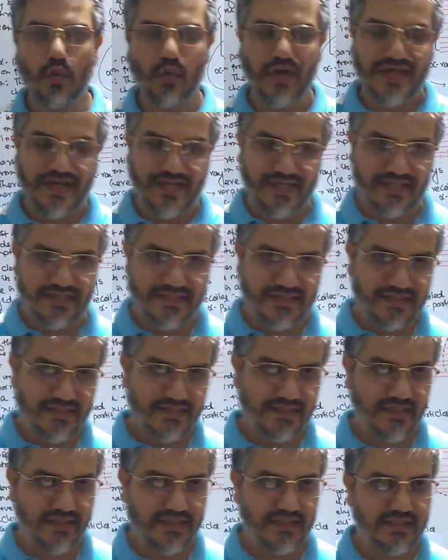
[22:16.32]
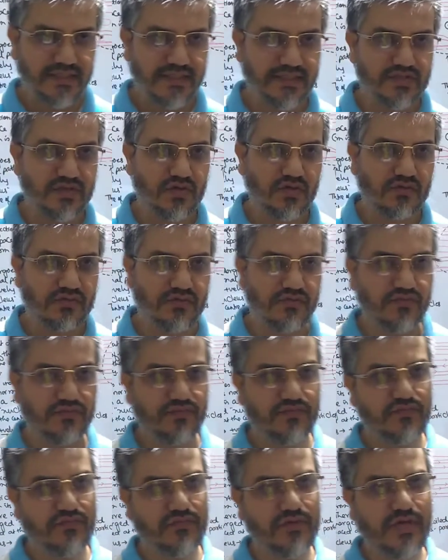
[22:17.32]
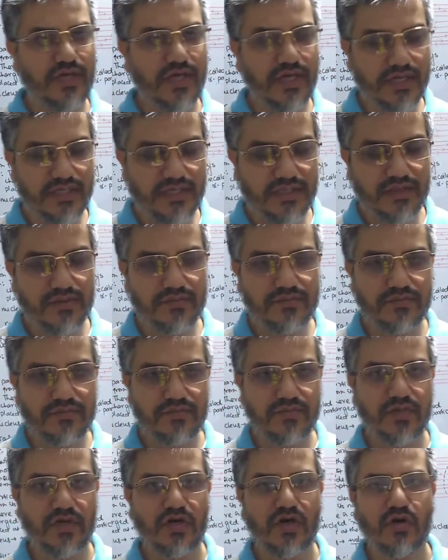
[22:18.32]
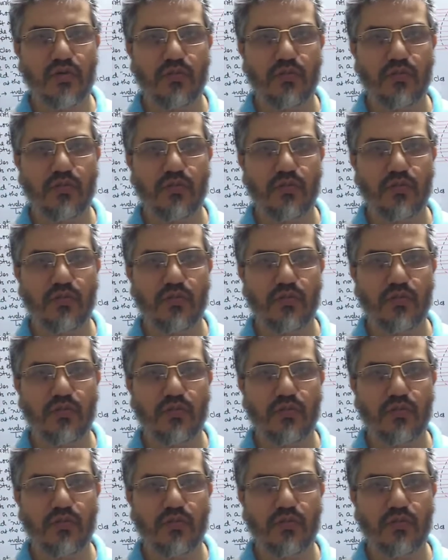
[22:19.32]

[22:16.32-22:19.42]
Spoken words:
whereas in case of atom,